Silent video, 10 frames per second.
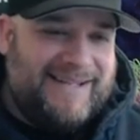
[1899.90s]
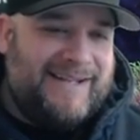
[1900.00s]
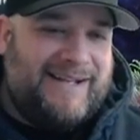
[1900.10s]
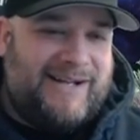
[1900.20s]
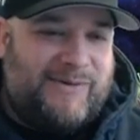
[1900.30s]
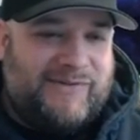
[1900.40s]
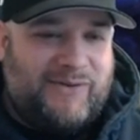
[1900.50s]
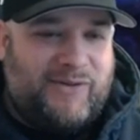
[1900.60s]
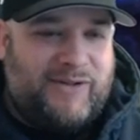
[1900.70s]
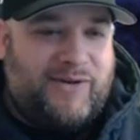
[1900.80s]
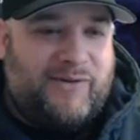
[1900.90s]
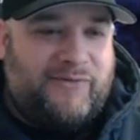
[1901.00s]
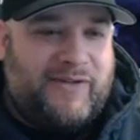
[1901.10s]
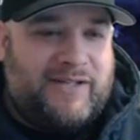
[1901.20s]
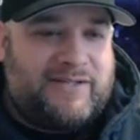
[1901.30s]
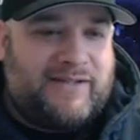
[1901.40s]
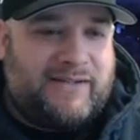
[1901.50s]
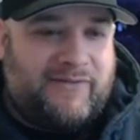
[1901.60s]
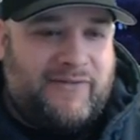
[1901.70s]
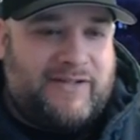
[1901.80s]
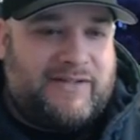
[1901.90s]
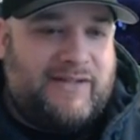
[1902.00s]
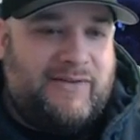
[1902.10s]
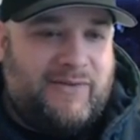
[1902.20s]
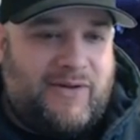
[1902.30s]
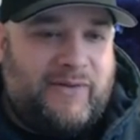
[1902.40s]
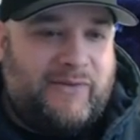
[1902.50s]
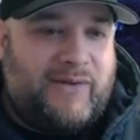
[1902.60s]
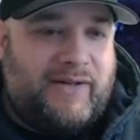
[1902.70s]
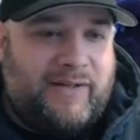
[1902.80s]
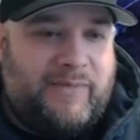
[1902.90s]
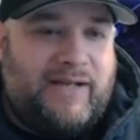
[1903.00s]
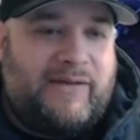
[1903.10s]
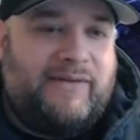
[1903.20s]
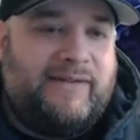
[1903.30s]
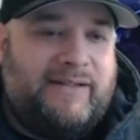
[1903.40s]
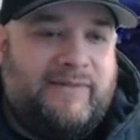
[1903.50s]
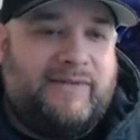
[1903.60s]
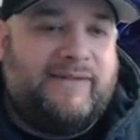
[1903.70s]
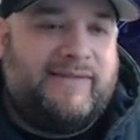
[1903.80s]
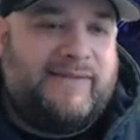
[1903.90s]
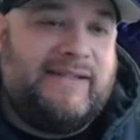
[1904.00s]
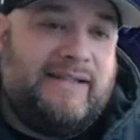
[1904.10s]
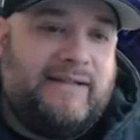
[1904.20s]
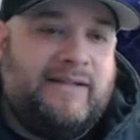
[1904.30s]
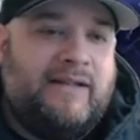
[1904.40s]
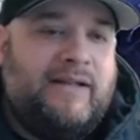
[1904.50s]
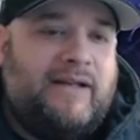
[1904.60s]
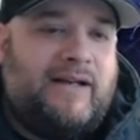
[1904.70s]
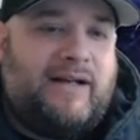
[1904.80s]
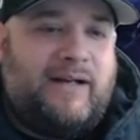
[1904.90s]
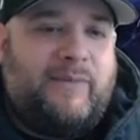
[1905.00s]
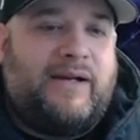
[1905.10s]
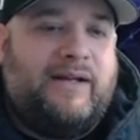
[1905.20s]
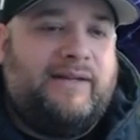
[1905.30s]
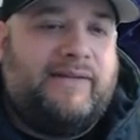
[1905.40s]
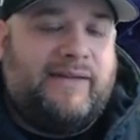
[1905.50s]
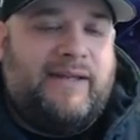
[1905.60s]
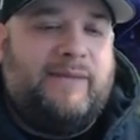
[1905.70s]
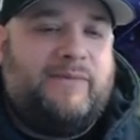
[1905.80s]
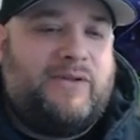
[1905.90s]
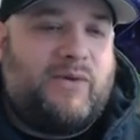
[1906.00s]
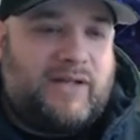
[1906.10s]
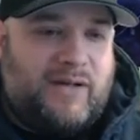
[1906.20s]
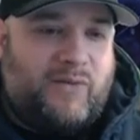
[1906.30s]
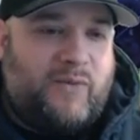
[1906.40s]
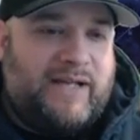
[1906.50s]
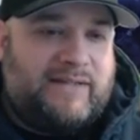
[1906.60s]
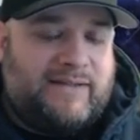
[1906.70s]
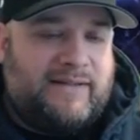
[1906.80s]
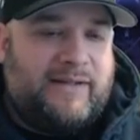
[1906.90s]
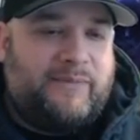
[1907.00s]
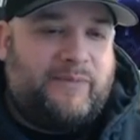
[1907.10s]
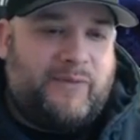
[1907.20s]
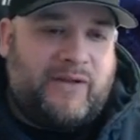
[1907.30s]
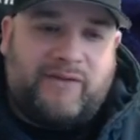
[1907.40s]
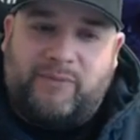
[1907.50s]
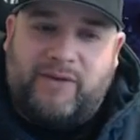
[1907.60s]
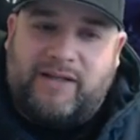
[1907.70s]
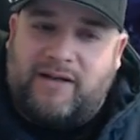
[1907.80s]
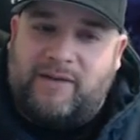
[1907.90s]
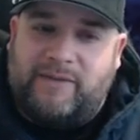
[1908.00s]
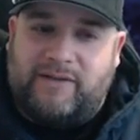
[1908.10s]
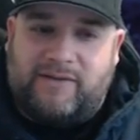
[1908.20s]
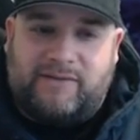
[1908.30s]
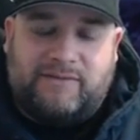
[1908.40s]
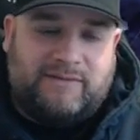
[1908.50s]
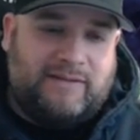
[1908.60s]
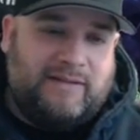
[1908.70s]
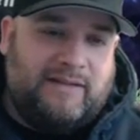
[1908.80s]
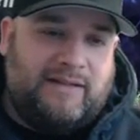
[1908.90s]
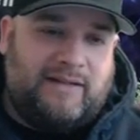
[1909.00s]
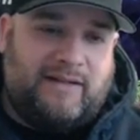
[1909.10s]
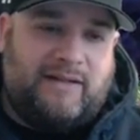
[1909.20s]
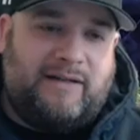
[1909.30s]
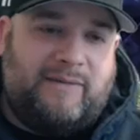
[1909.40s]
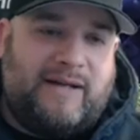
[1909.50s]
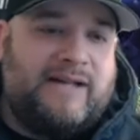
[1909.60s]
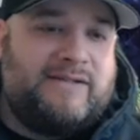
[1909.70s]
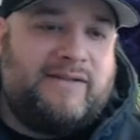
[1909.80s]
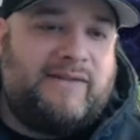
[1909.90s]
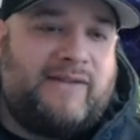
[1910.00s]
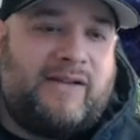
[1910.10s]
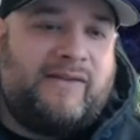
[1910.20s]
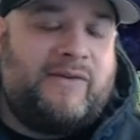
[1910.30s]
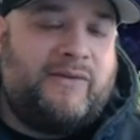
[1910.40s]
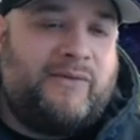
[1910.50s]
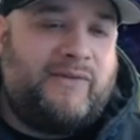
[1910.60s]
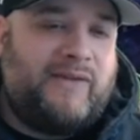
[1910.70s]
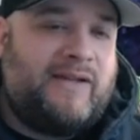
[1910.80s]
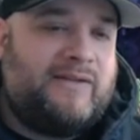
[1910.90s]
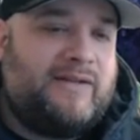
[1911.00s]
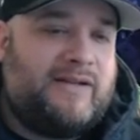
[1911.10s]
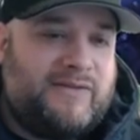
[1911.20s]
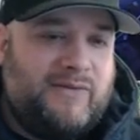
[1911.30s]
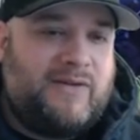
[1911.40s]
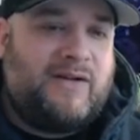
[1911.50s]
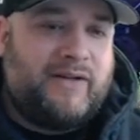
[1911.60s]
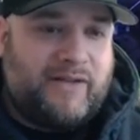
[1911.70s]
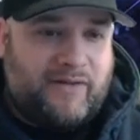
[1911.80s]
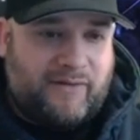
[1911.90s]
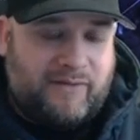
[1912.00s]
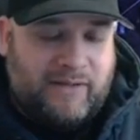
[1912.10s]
What's your holy grail fish? Like the fish that you always wanted but haven't even seen. Mine's Mdoka white lip. Well, those are pretty common though. I actually just saw those for sale not too long ago.